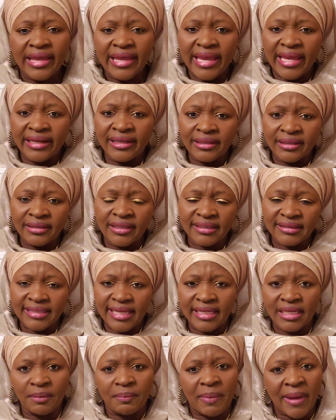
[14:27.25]
and they
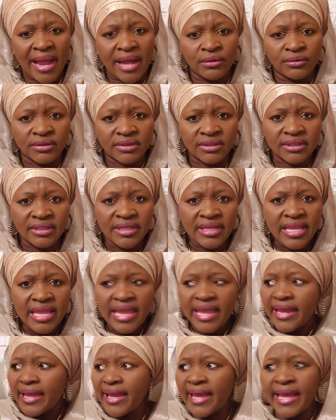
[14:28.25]
said it bounced.
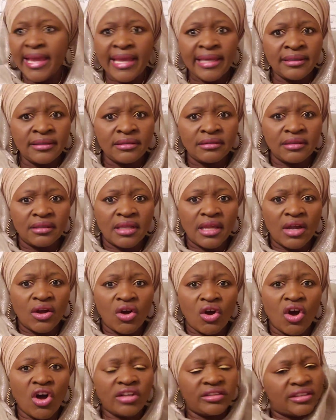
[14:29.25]
And
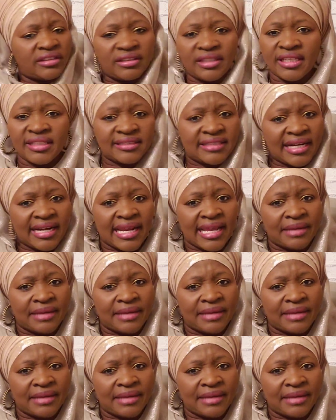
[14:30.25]
all the things